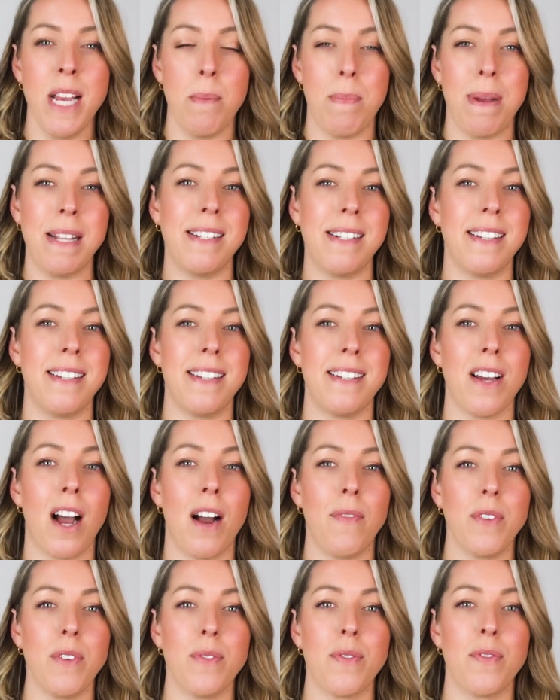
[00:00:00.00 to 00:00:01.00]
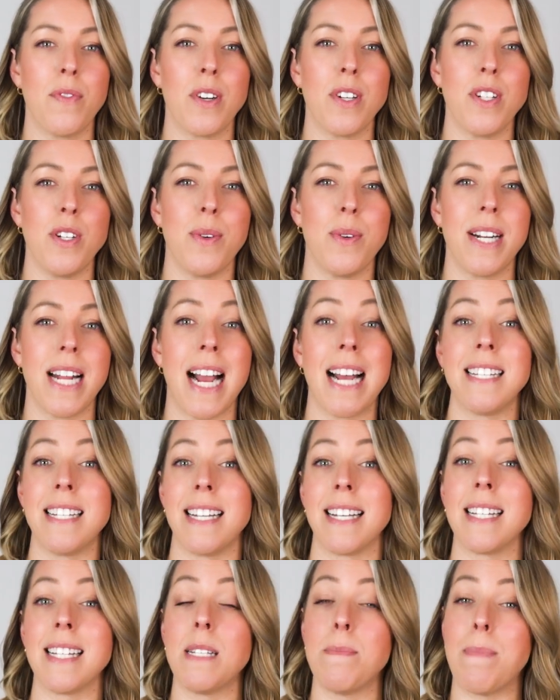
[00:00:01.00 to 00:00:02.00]
Businesses often refer to it as an
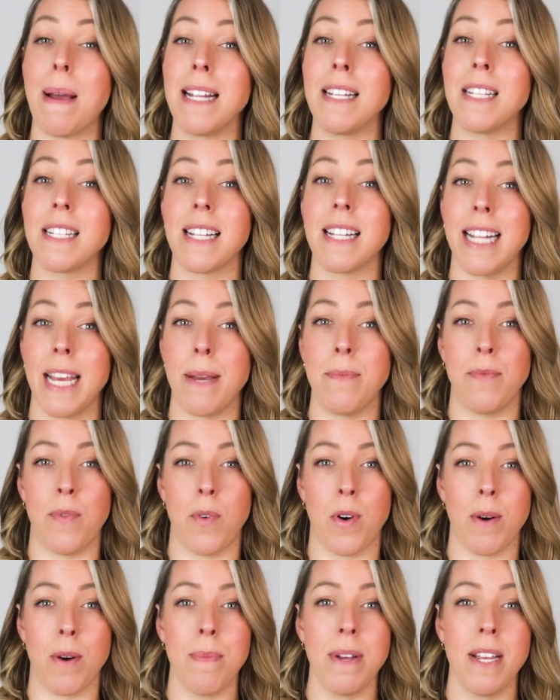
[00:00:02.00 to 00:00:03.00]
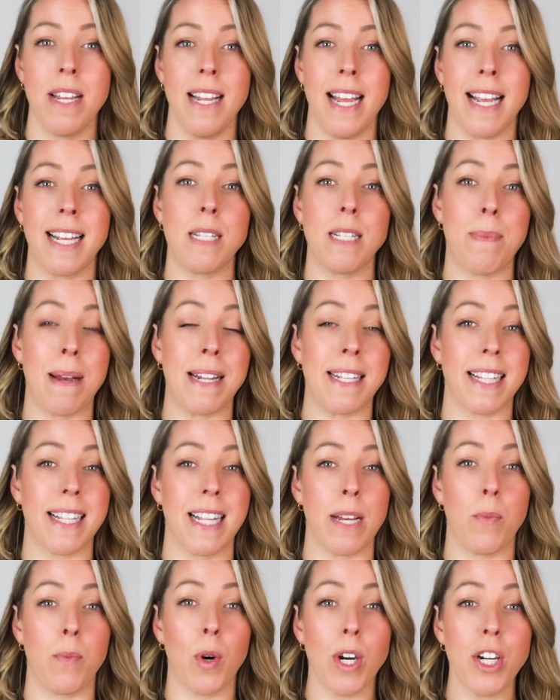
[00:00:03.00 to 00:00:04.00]
expense claim form, expense
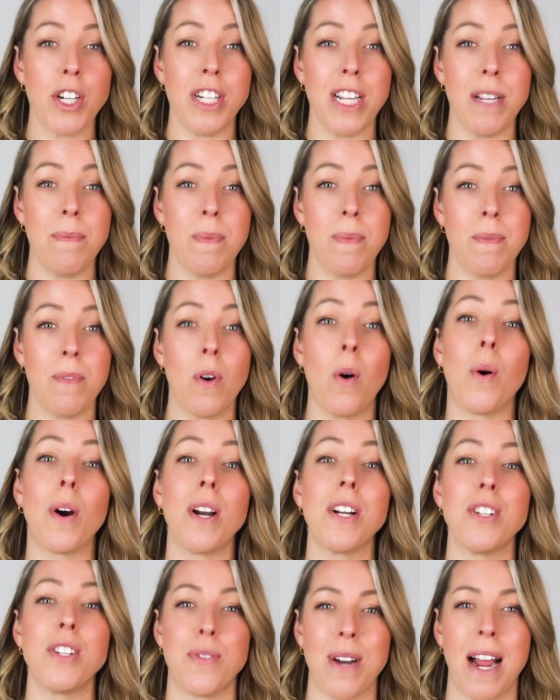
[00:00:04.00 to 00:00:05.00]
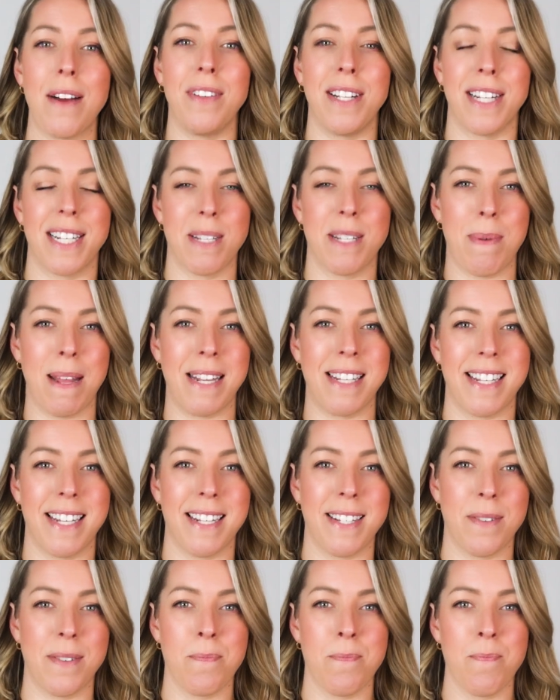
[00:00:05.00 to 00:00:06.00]
claim worksheet, or travel
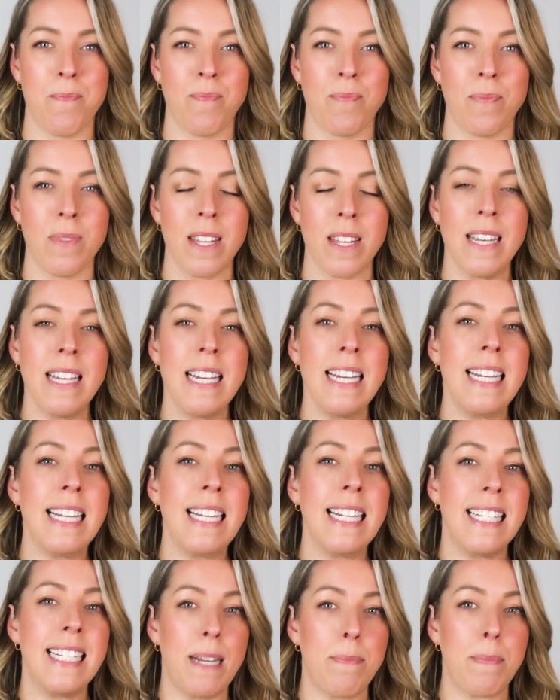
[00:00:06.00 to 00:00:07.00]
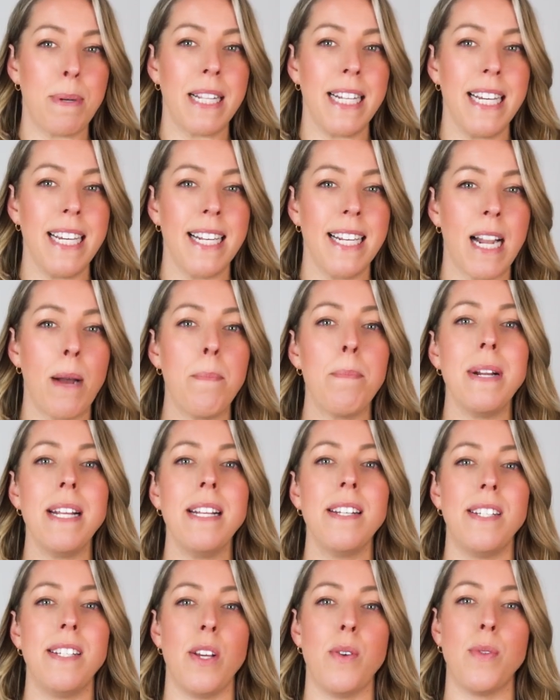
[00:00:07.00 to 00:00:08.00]
expenses. Typically,
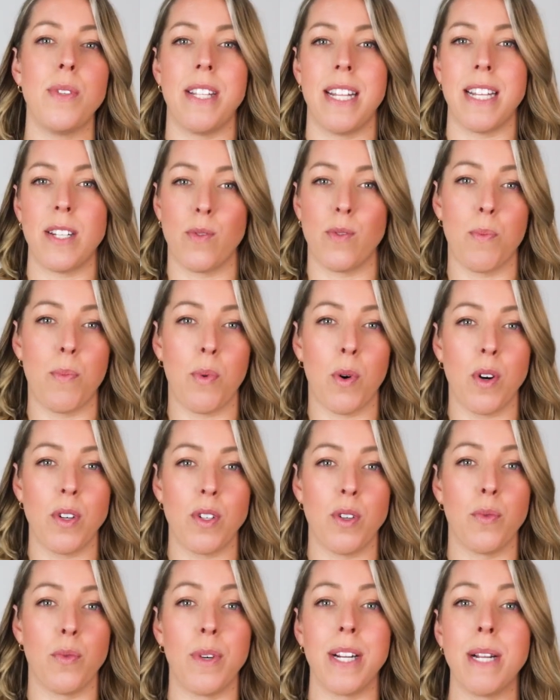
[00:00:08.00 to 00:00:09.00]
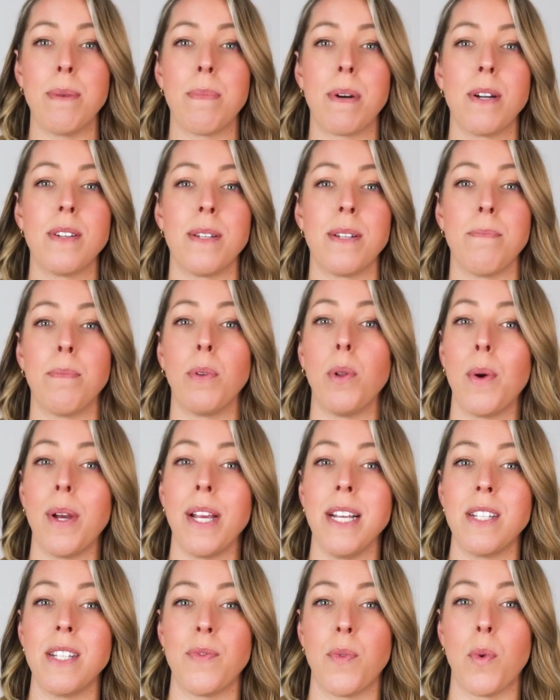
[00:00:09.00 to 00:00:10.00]
companies use this report to reimburse
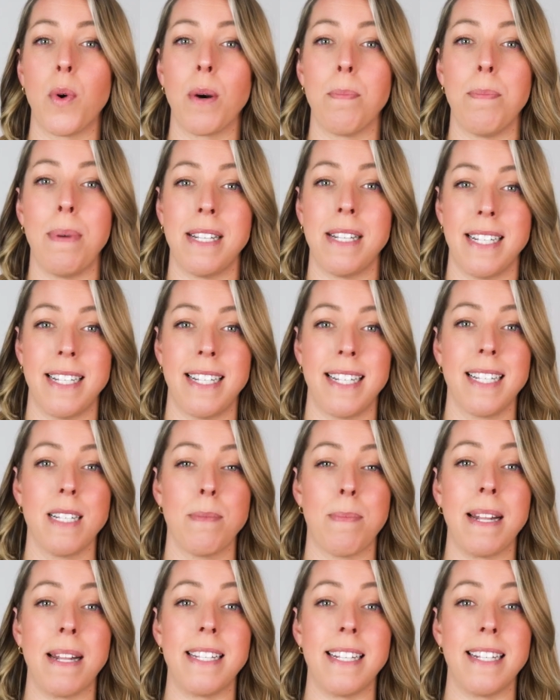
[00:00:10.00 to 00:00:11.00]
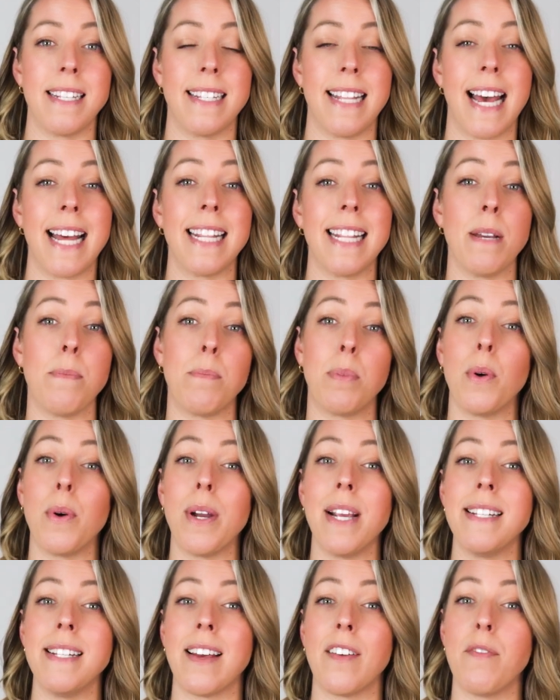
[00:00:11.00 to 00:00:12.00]
employees for business expenses that the
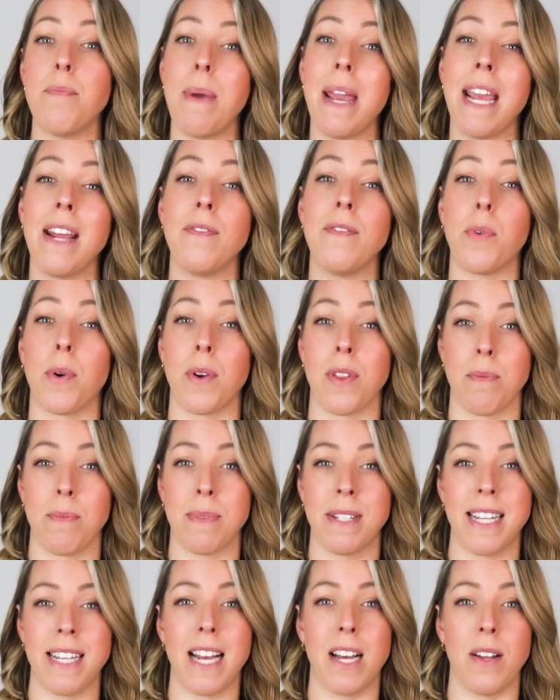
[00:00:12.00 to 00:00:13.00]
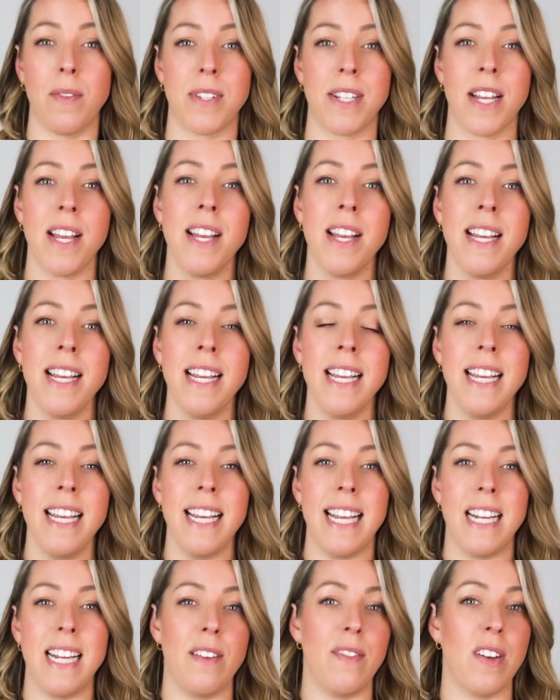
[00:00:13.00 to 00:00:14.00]
employees have paid for themselves.
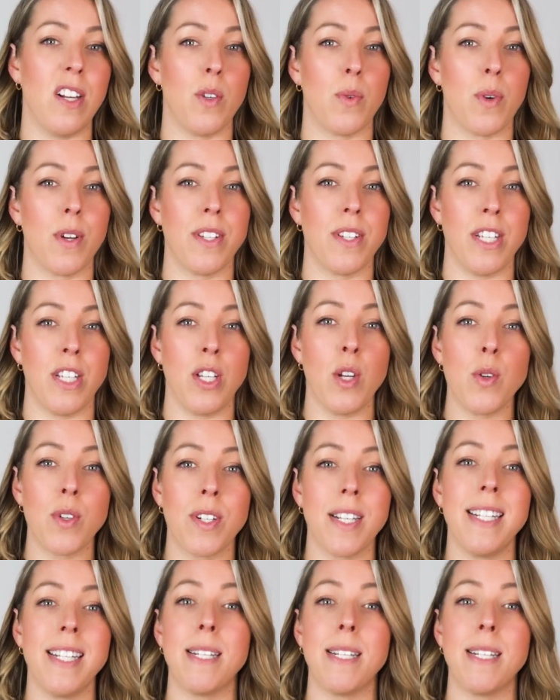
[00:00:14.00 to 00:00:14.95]
Individuals usually